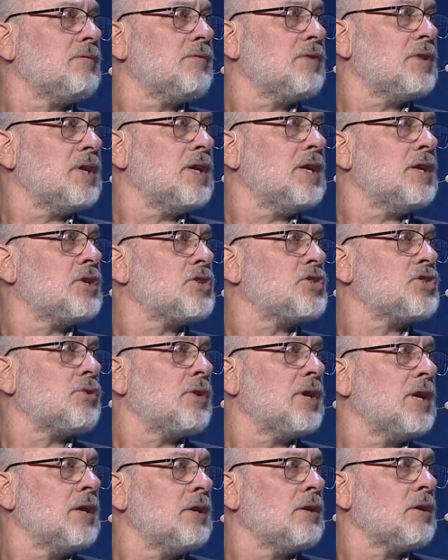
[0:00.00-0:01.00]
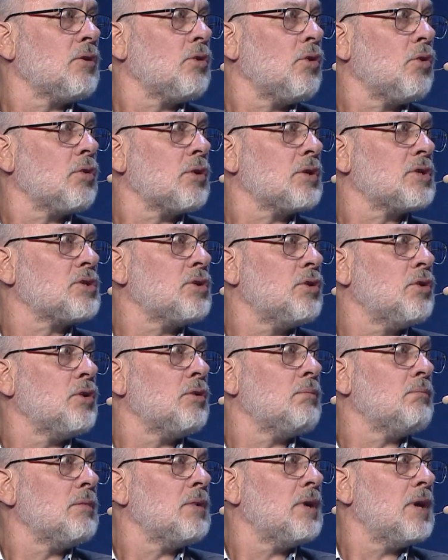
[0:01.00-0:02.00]
for the industry in the longer
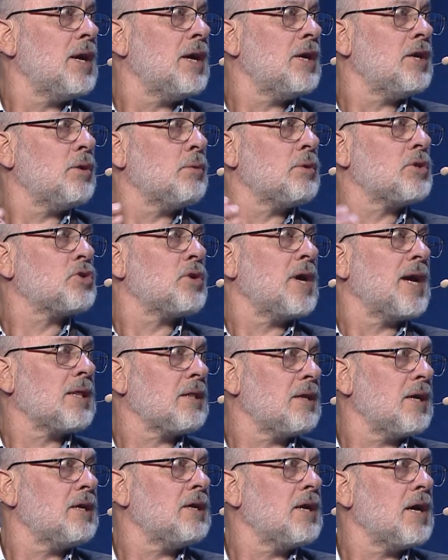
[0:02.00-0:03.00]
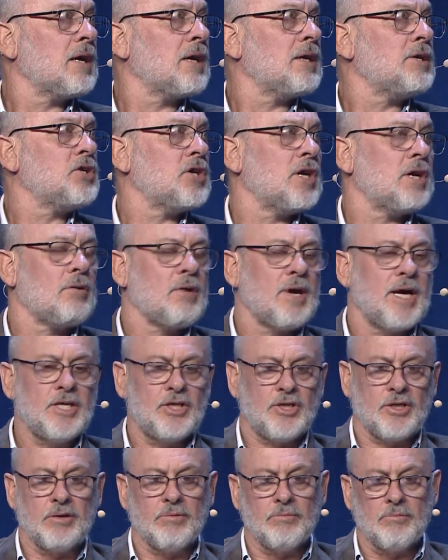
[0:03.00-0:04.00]
term. How do you attract that younger
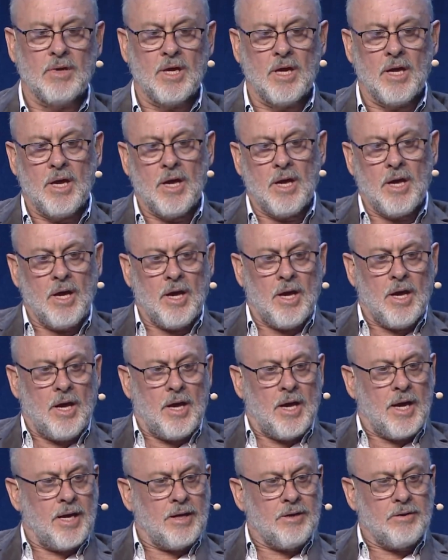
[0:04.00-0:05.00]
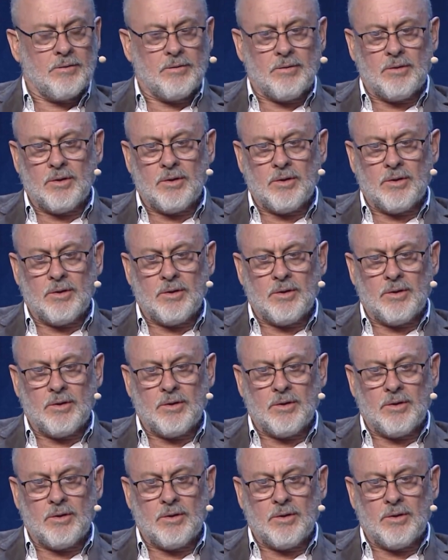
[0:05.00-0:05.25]
generation? And,